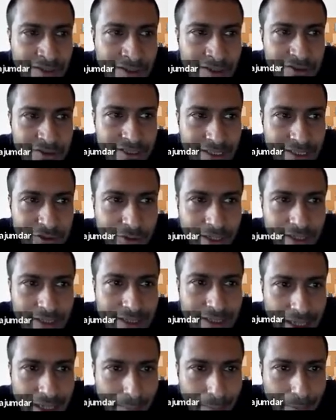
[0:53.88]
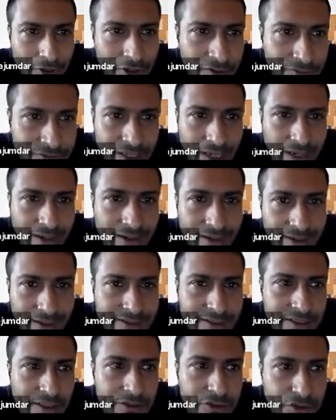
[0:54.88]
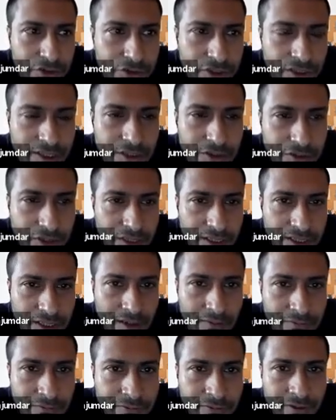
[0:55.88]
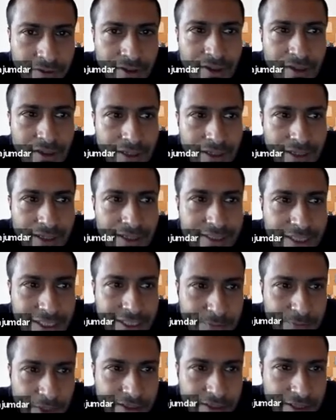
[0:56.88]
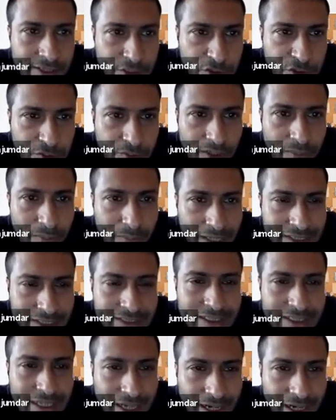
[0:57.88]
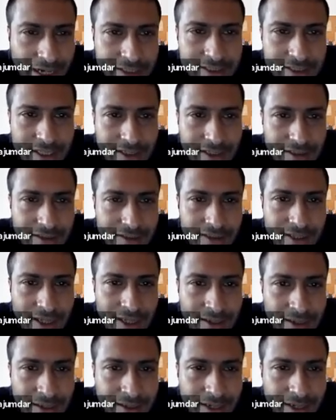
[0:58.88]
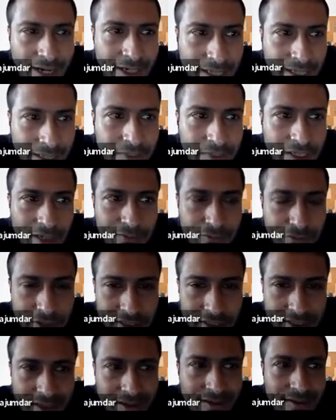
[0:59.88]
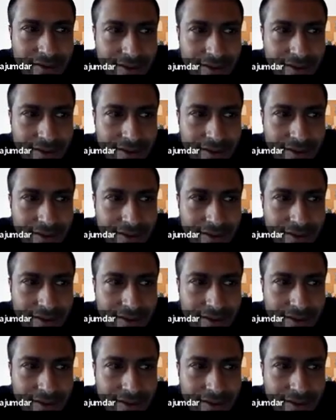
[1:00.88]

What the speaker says: So that's why the number of triangles in a social network graph is expected to be much larger than a random graph with the